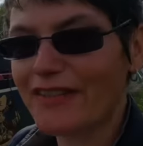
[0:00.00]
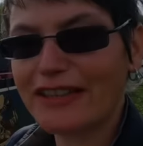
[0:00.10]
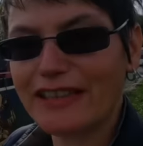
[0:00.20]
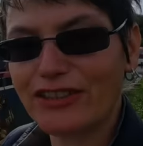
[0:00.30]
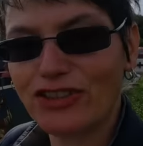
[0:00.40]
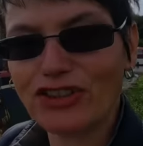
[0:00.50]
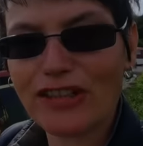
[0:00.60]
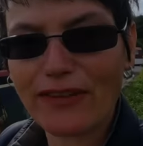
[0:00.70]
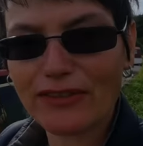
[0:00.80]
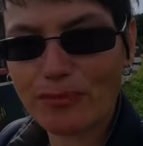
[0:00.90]
This is just
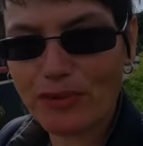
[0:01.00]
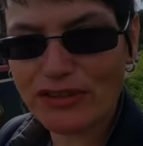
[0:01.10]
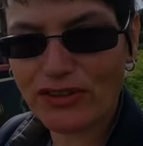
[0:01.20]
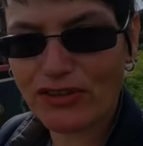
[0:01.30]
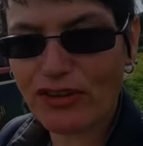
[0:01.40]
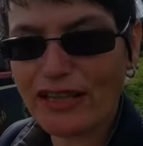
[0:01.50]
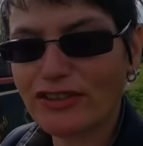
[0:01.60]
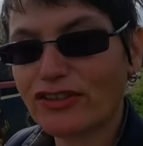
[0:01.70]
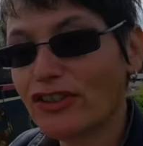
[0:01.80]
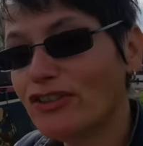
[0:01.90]
after bridge three, so
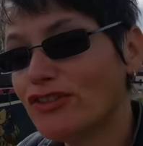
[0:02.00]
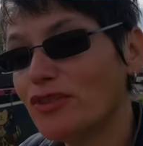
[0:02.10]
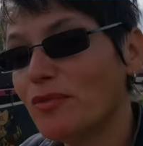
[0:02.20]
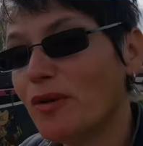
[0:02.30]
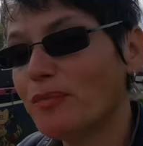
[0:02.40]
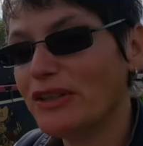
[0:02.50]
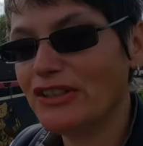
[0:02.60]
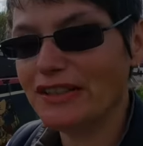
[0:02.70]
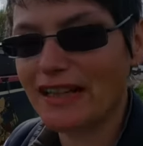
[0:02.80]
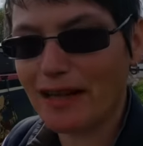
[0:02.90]
there's only two more
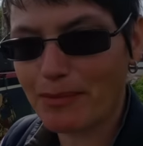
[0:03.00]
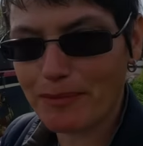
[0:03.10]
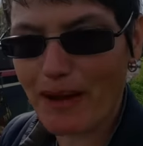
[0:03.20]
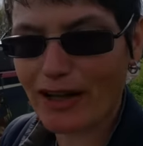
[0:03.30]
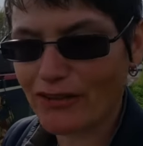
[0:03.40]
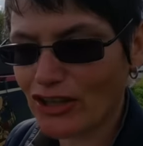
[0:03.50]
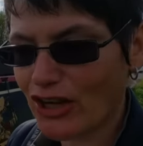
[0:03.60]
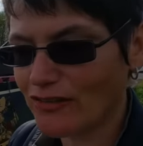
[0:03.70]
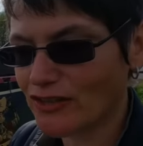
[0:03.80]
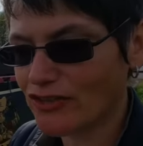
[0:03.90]
bridges and I'll be back on the
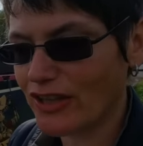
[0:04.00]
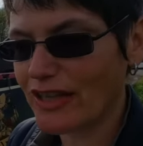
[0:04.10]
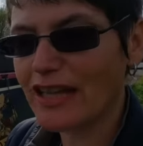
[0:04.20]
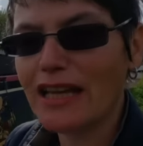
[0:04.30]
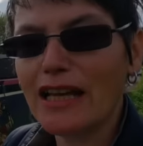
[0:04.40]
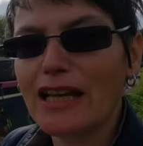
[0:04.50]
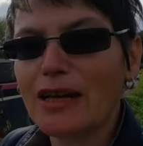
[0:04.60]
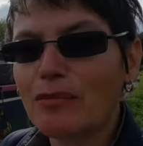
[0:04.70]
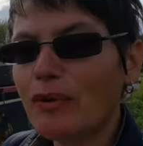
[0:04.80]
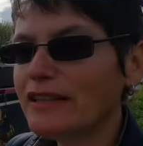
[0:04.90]
Coventry.
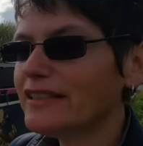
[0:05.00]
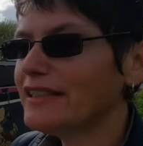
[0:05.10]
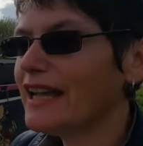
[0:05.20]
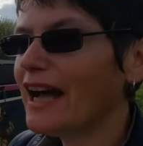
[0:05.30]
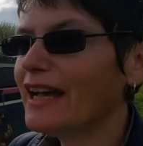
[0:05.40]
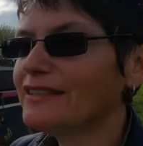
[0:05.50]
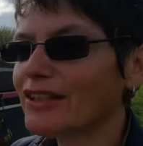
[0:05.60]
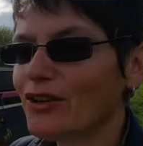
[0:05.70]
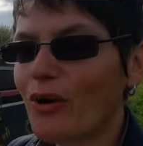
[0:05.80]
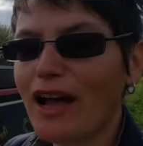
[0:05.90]
But it's a nice
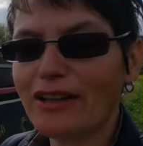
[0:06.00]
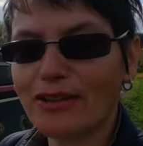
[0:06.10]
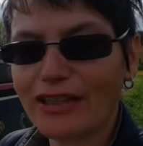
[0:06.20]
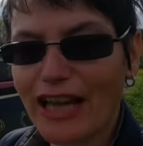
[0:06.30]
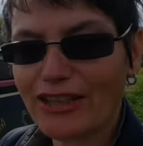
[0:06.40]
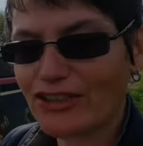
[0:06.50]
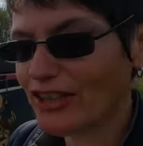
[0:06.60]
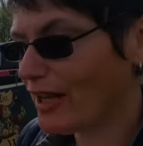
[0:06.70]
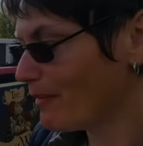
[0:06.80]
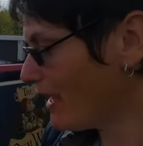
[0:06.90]
quiet
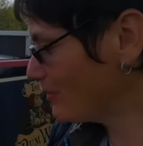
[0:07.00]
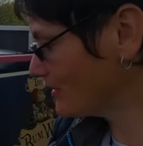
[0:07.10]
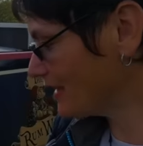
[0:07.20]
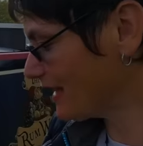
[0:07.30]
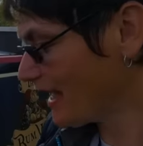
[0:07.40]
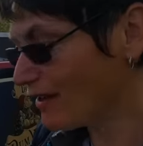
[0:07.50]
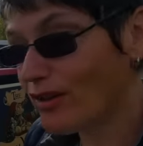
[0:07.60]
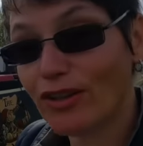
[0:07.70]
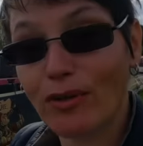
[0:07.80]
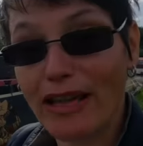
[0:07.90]
location. I'm able to get
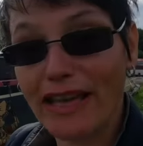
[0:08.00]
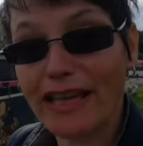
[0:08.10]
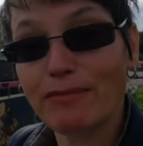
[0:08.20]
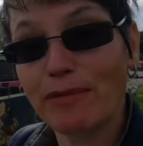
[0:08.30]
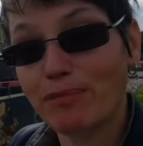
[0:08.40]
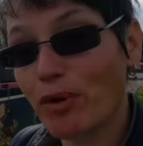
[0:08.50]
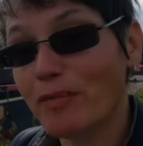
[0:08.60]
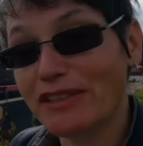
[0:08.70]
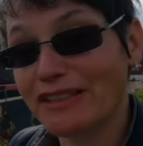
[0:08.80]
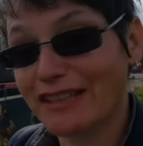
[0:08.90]
all the way in, my
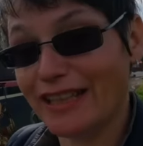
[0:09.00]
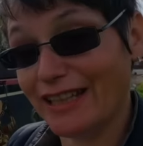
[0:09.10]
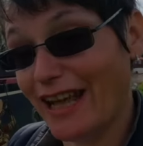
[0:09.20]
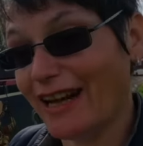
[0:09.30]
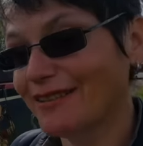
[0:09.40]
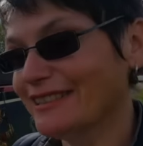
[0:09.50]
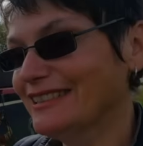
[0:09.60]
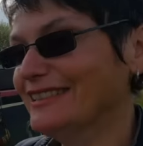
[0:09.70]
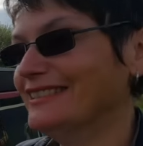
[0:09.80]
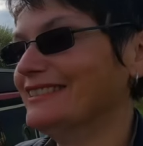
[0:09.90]
bum isn't sticking out,
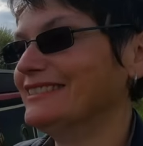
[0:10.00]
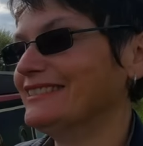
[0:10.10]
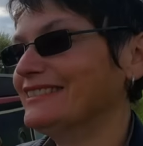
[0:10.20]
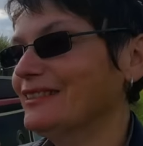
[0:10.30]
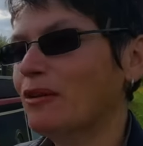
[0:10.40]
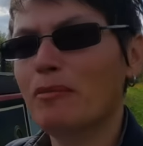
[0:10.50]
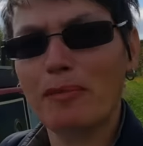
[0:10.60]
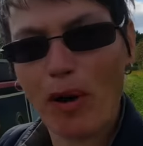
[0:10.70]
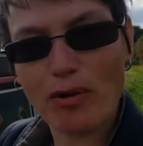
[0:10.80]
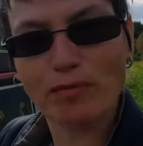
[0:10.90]
or my
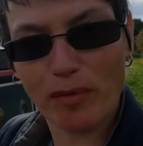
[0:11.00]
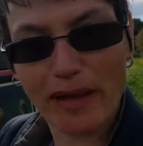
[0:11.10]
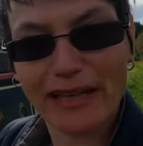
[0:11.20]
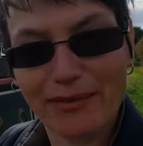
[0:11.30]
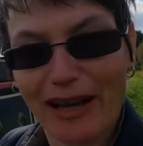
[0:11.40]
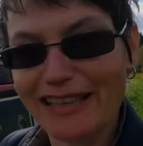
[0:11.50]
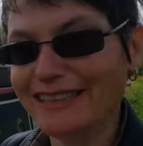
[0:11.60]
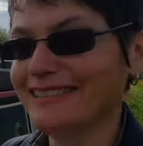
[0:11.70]
boat bum anyway.